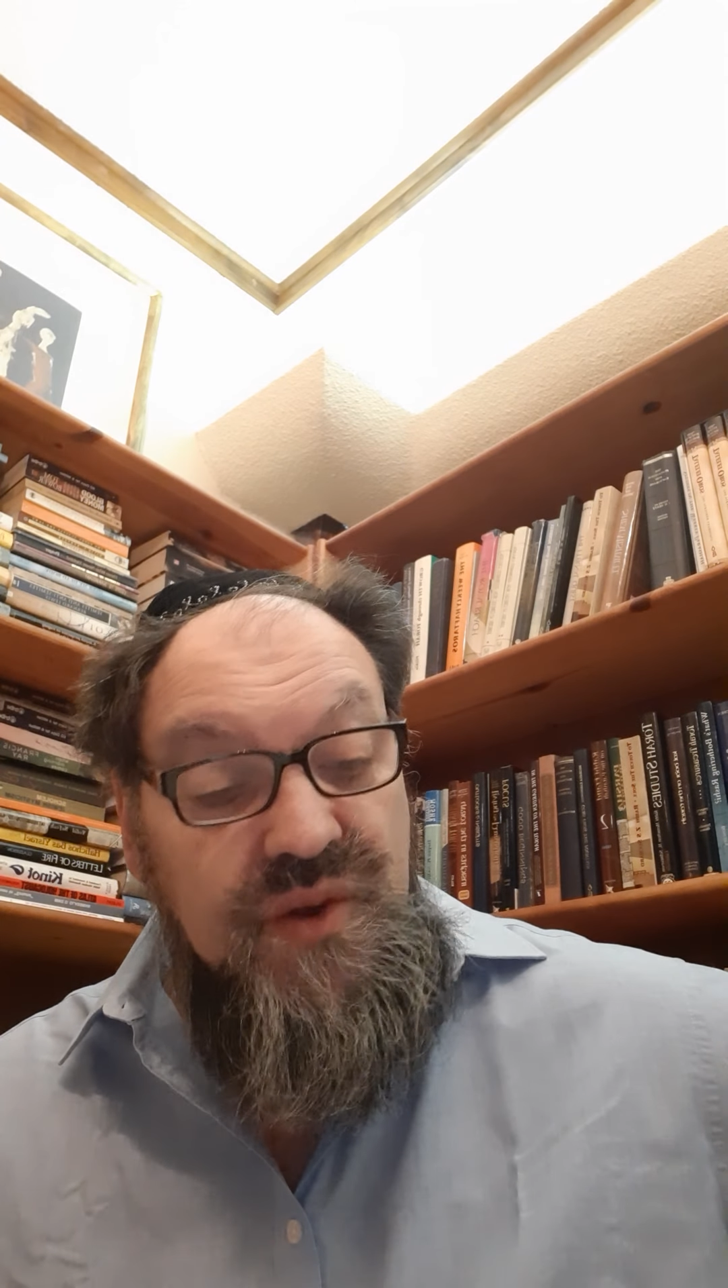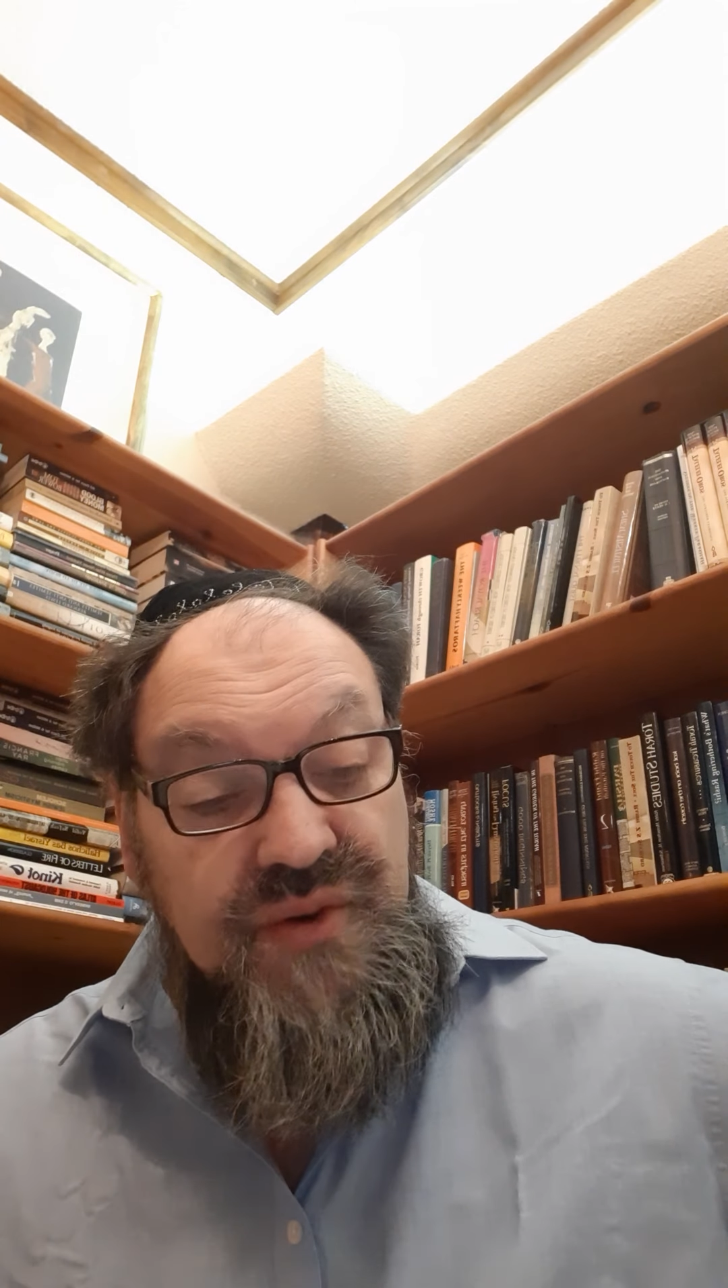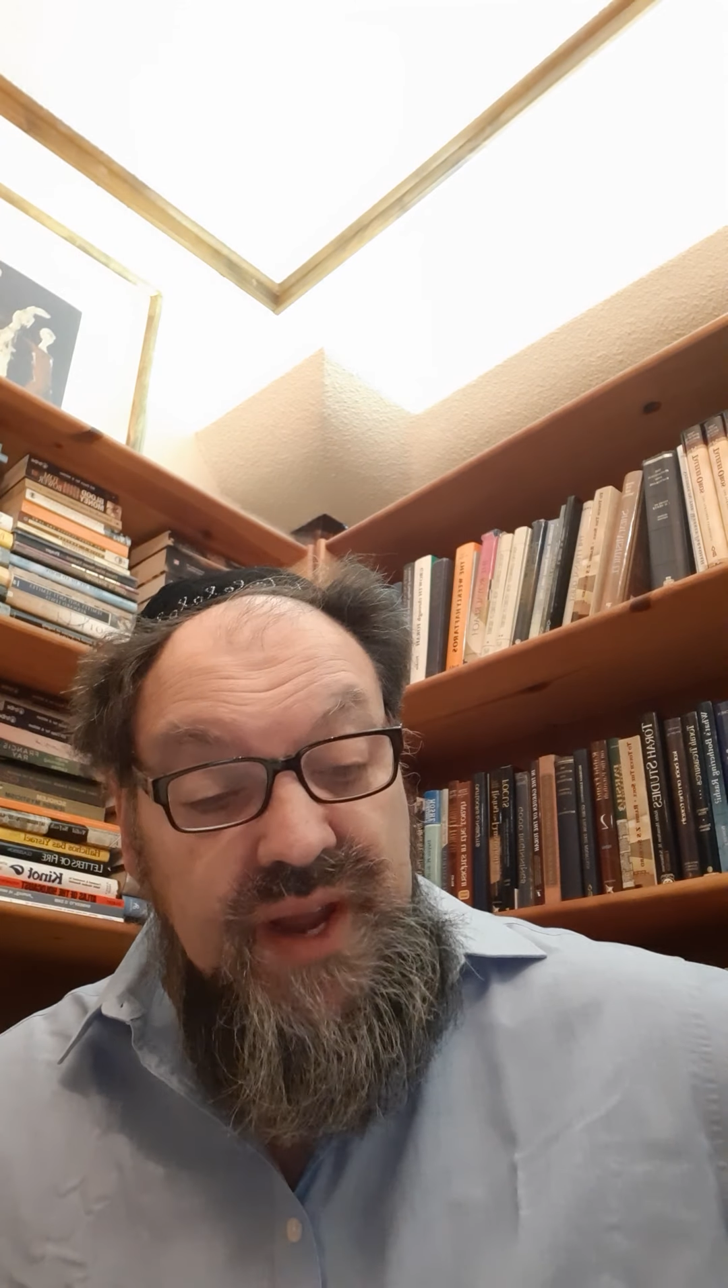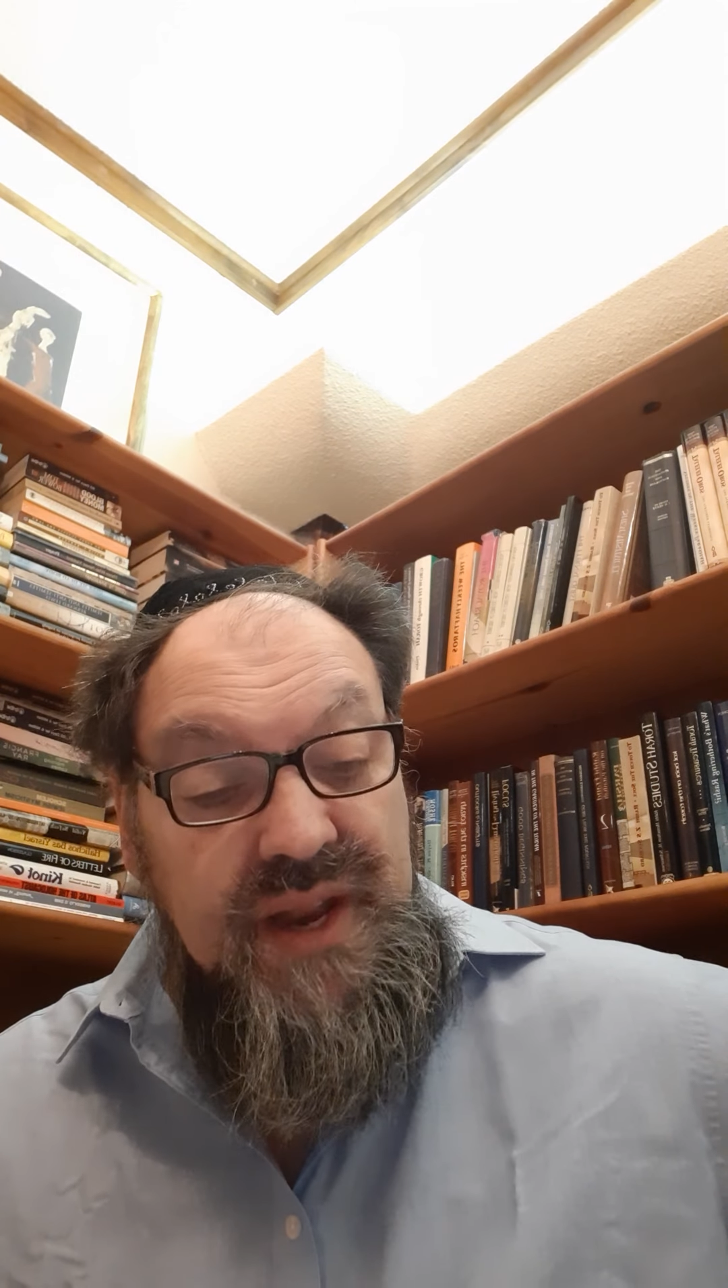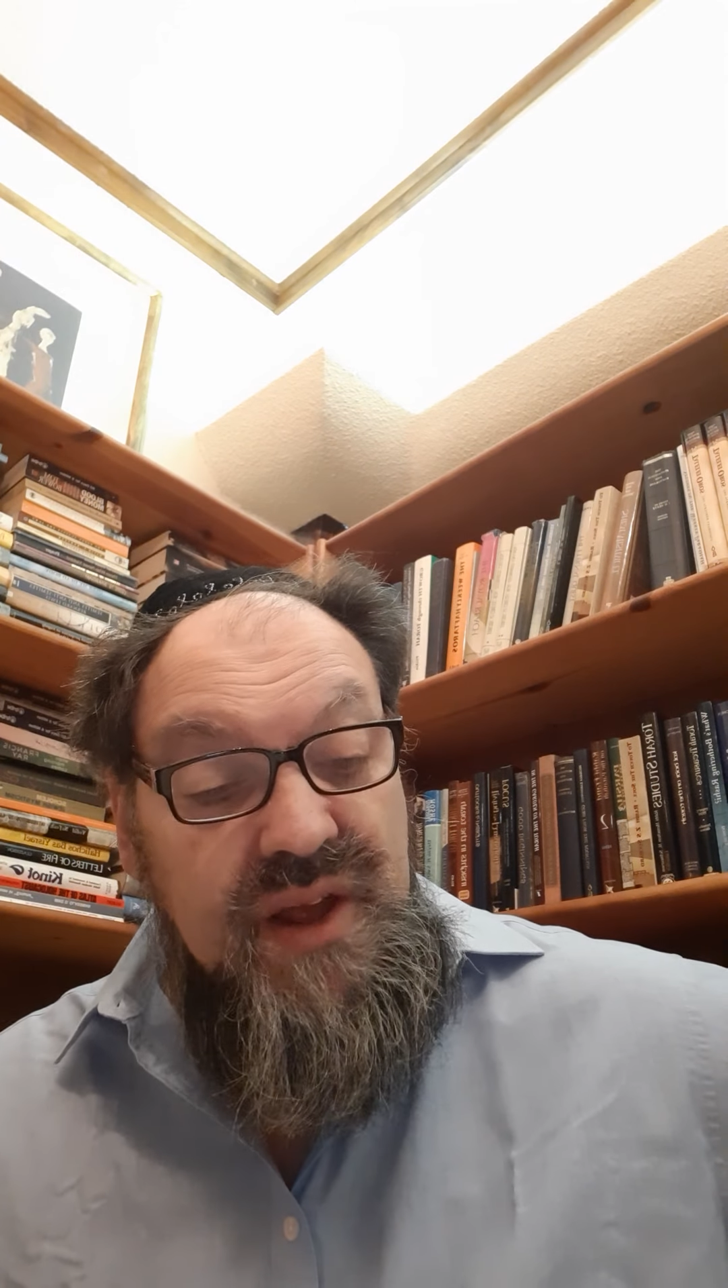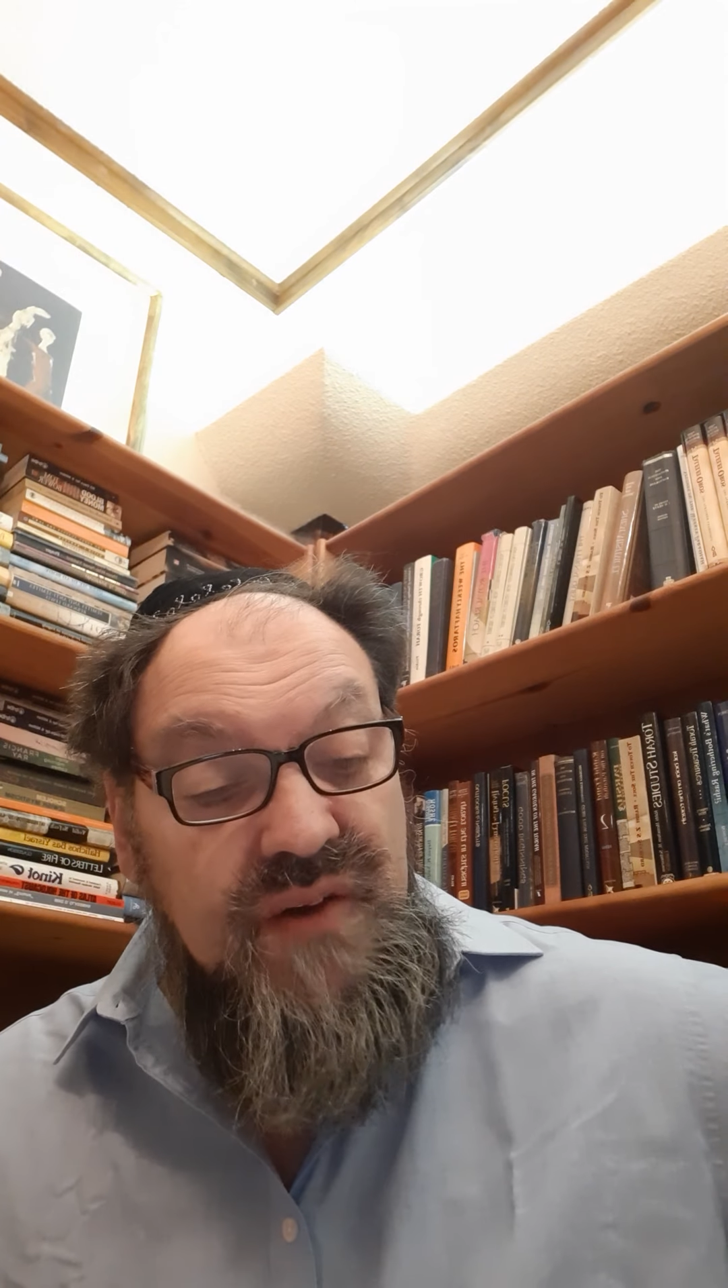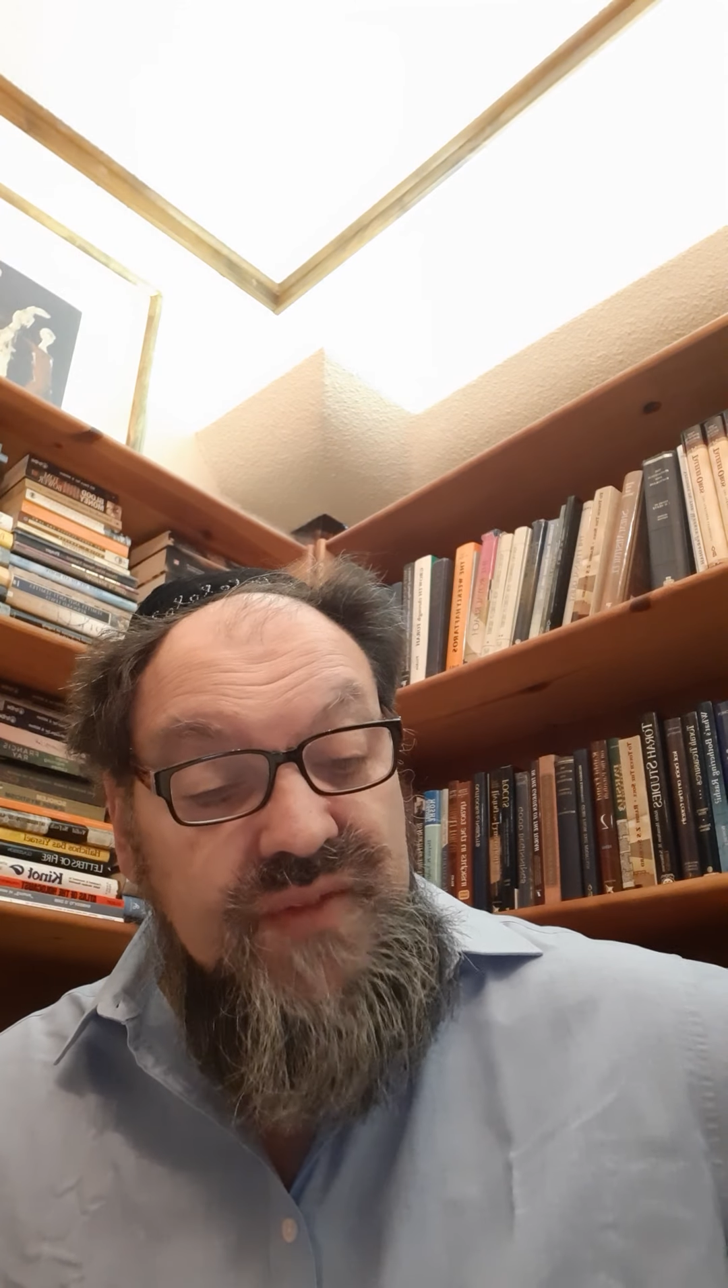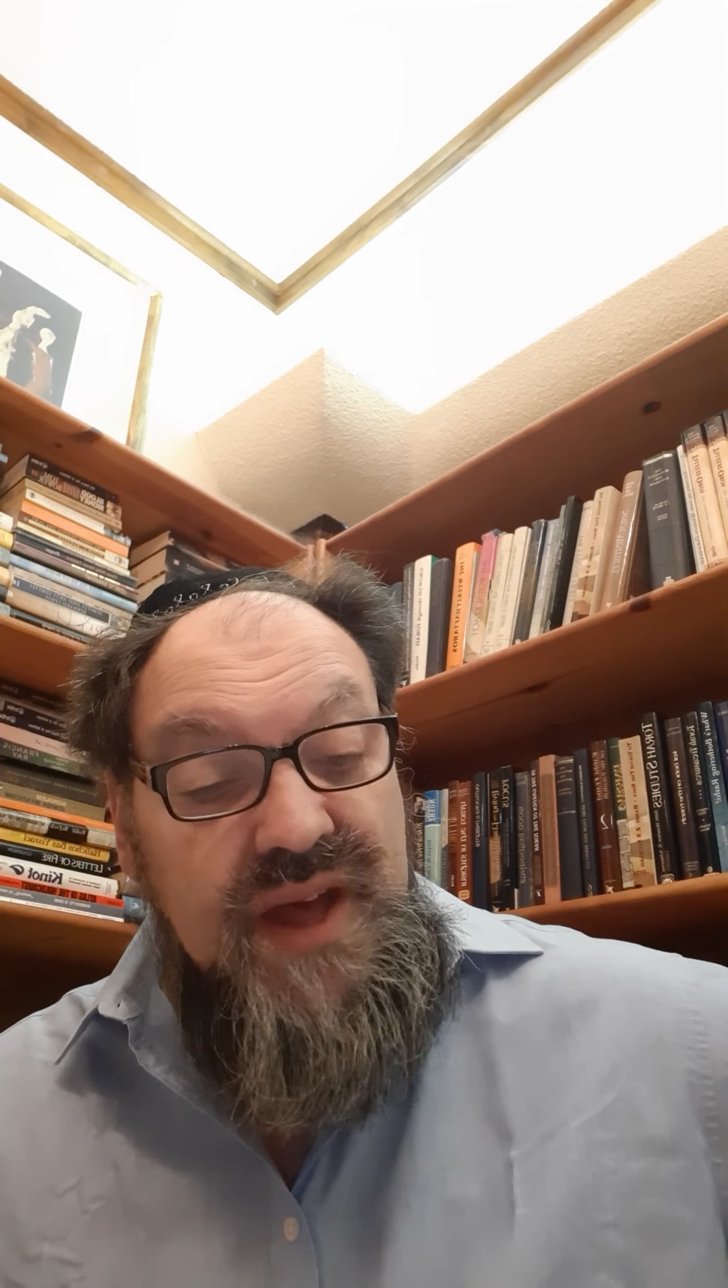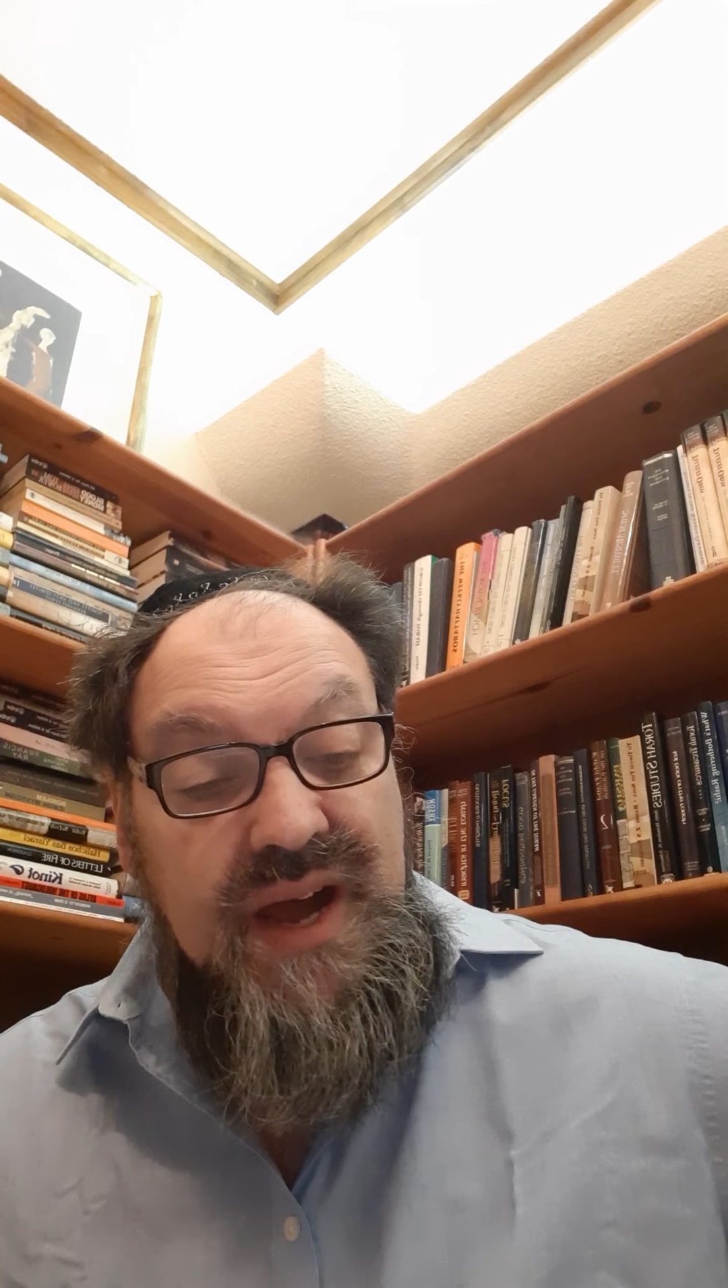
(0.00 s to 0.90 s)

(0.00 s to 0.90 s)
reading of the